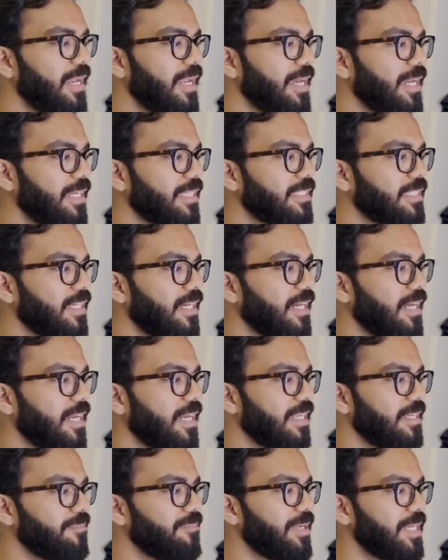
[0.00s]
X
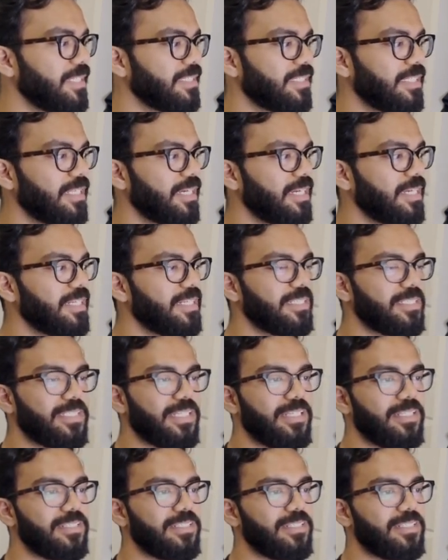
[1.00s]
height, baseline,
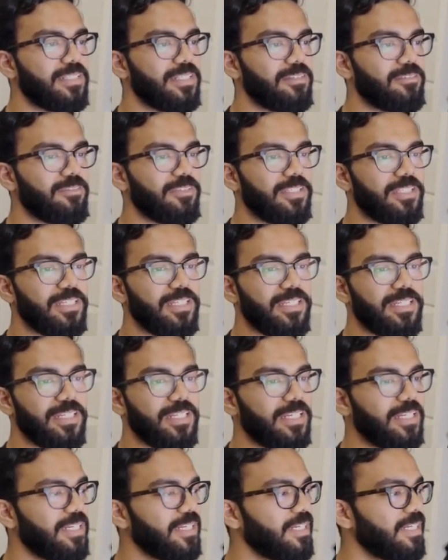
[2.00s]
descender, everything.
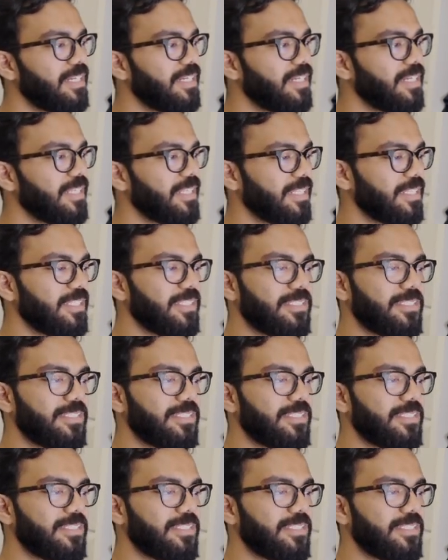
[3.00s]
Like there's